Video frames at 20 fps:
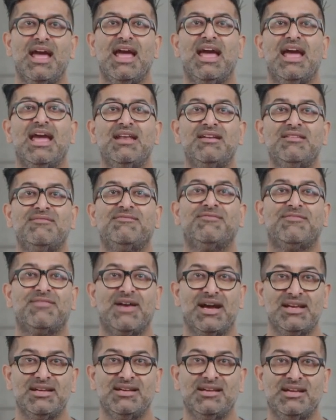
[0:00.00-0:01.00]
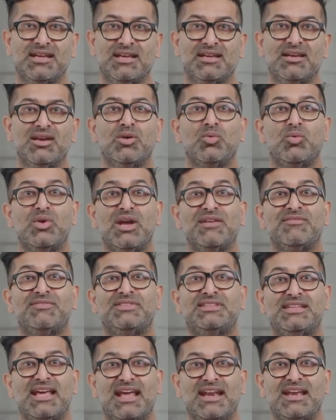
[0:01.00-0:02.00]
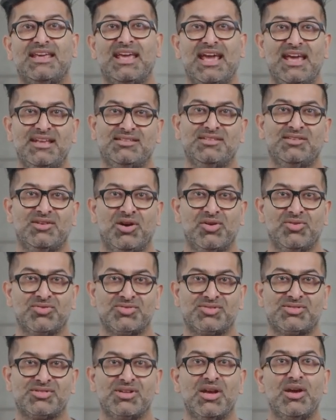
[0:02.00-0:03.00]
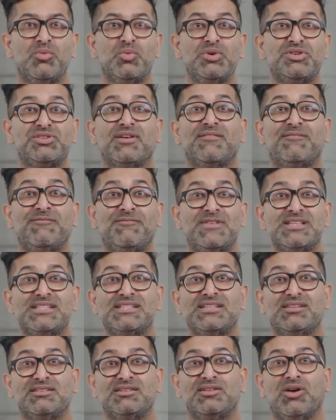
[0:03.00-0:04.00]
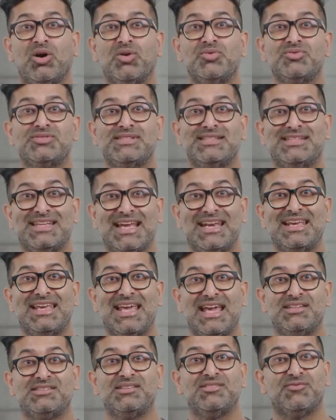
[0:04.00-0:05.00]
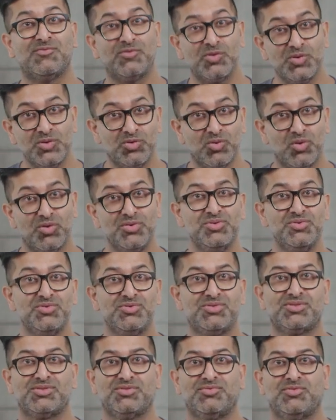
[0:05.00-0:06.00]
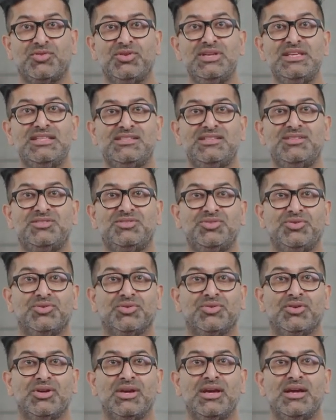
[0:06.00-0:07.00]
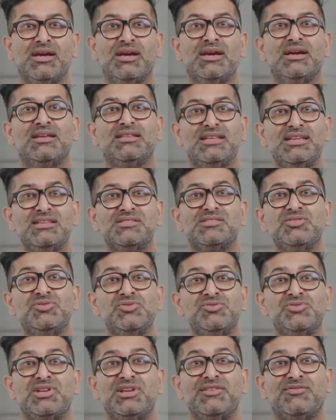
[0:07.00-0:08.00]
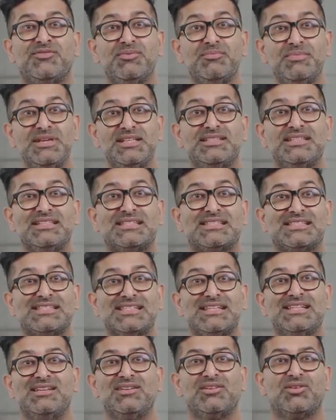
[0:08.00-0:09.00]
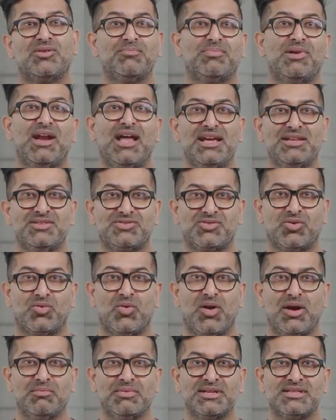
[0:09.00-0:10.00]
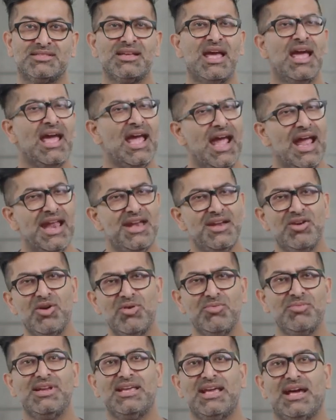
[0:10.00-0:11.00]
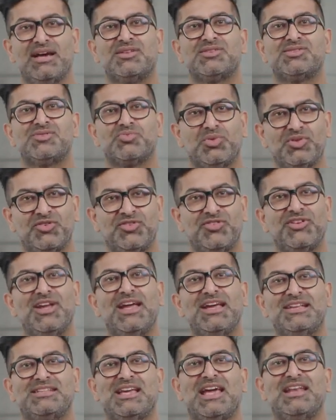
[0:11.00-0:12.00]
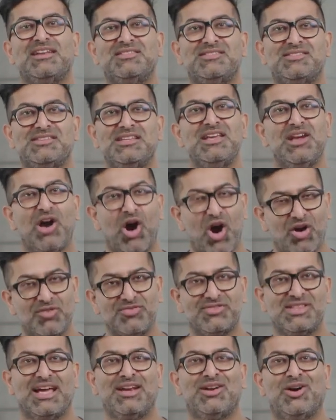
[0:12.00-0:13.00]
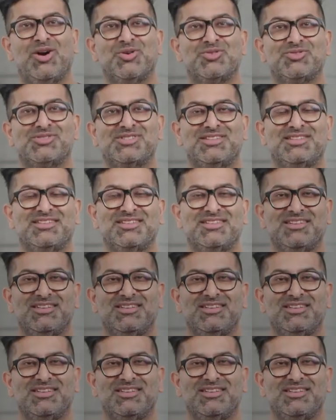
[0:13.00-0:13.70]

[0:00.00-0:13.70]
And finally, we have dedicated hosts, which are physical hosts dedicated for your use for EC2. These are usually for meeting certain compliance requirements, and nobody else will share tenancy of that host.